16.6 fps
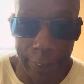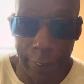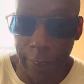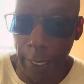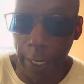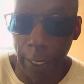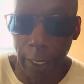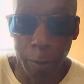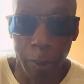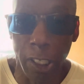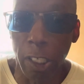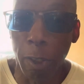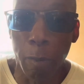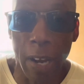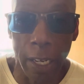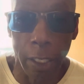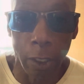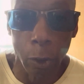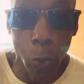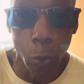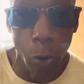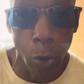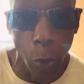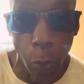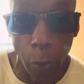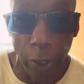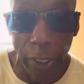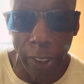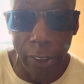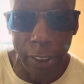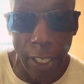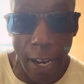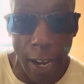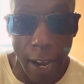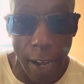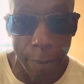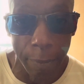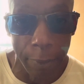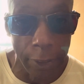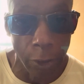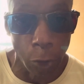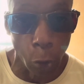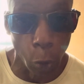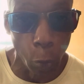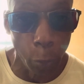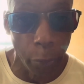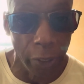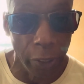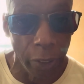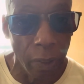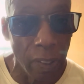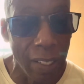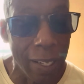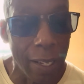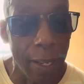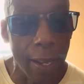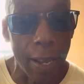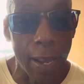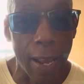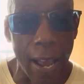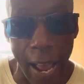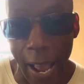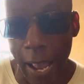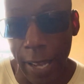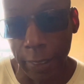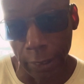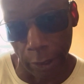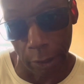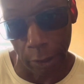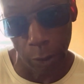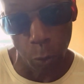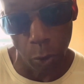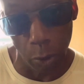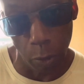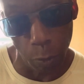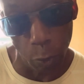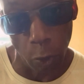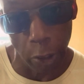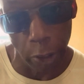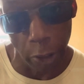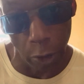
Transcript: saying anybody who's doing a job is stupid. I just wouldn't want to